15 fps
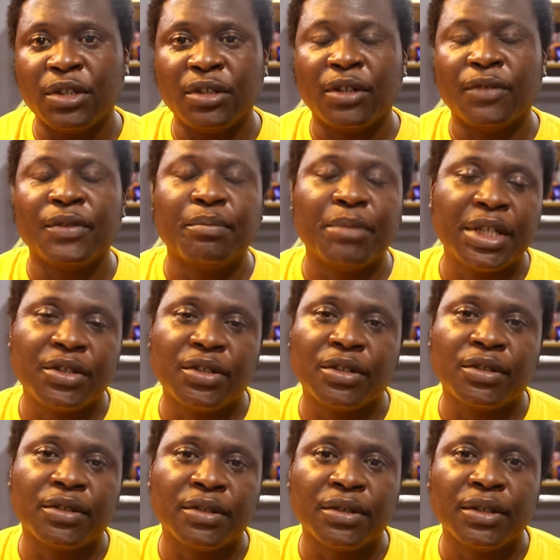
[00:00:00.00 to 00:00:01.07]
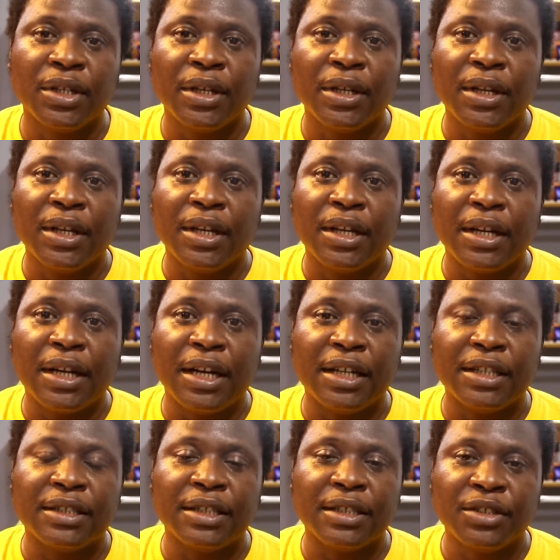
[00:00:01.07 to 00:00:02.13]
of the methods,
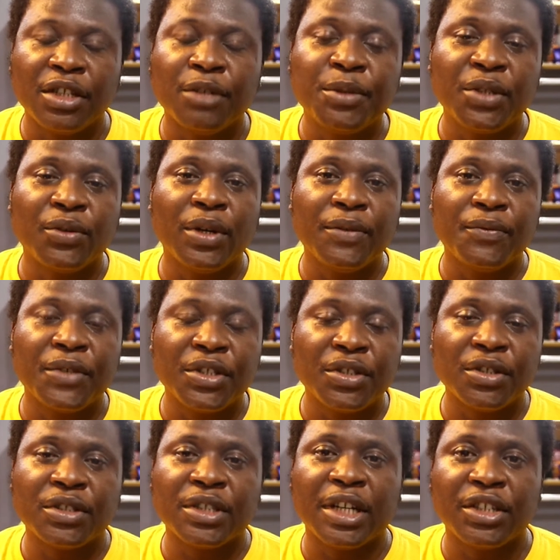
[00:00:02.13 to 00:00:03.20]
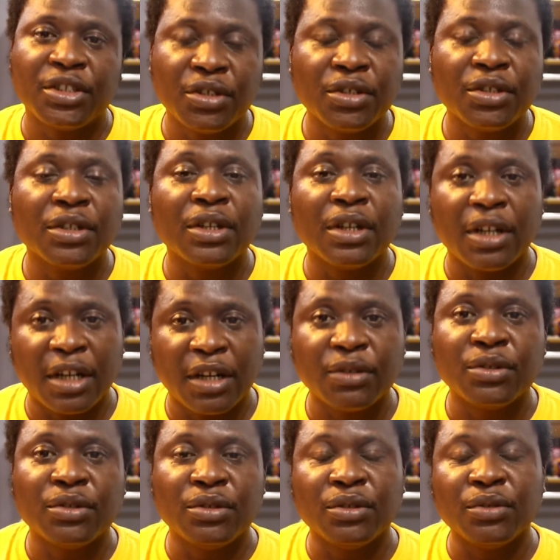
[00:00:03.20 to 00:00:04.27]
and in subsequent videos I'll show you how
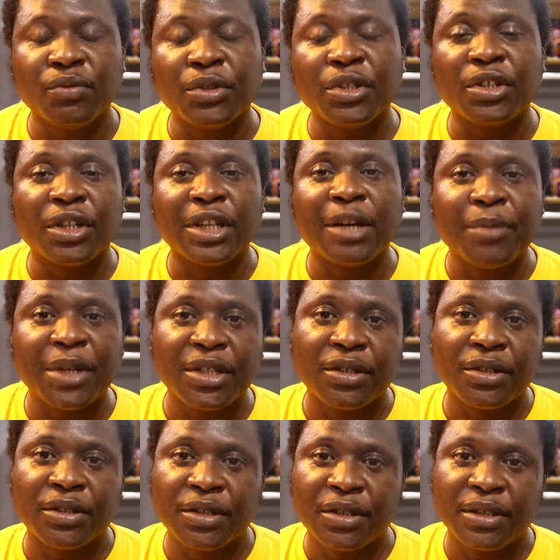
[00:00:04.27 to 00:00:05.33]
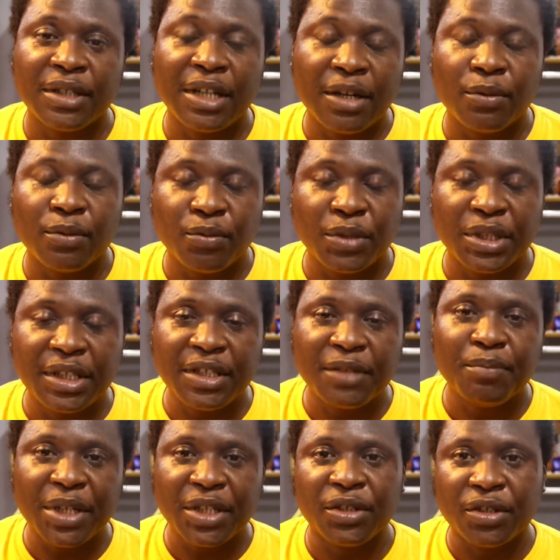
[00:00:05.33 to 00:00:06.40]
to do it with the other methods. Now with this
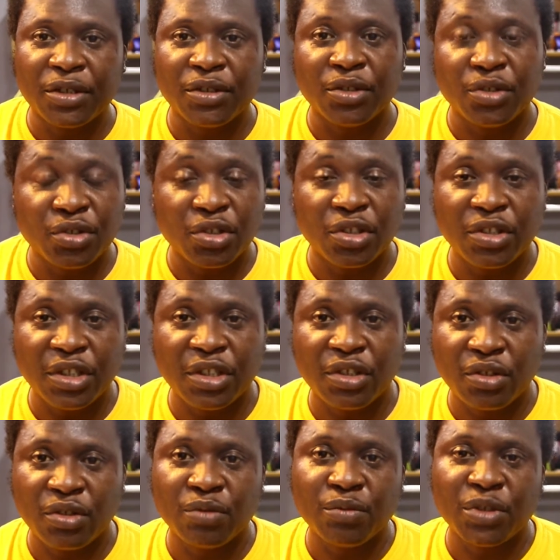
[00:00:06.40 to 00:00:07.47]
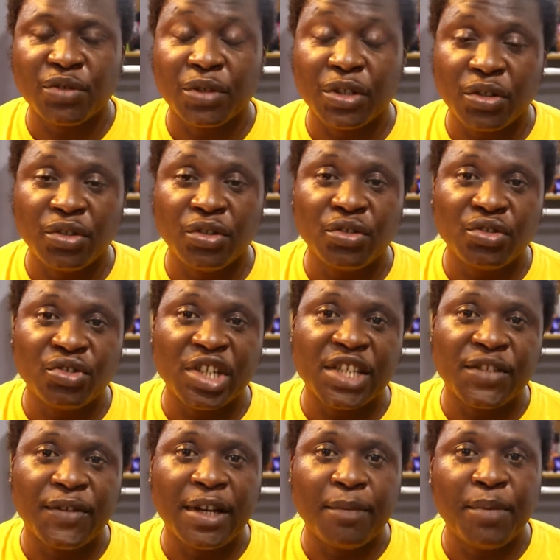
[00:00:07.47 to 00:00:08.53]
method you do not need too much. We're going to use
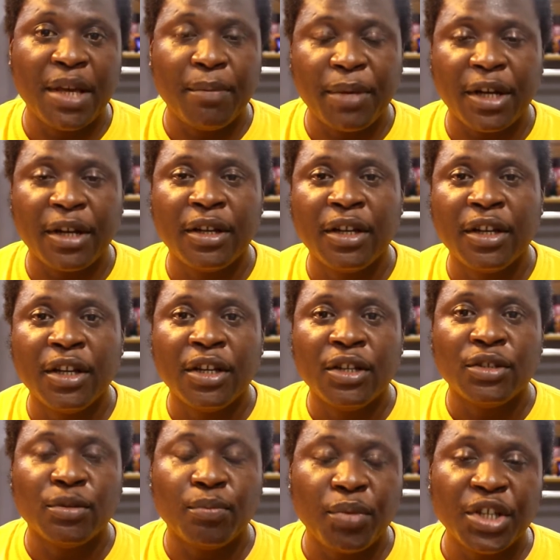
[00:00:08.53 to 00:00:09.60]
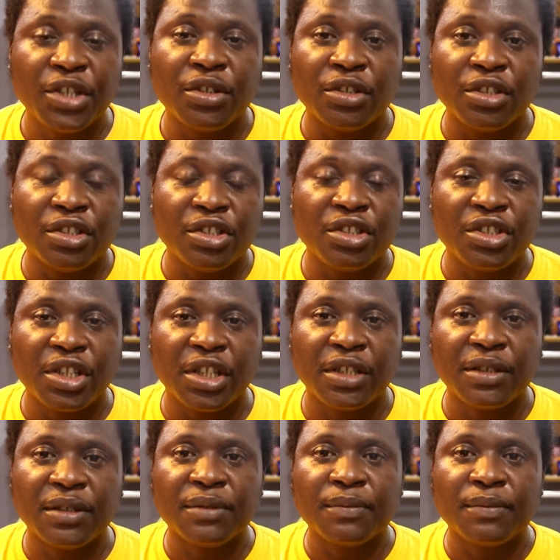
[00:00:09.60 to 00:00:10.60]
transfer paper to print on a t-shirt.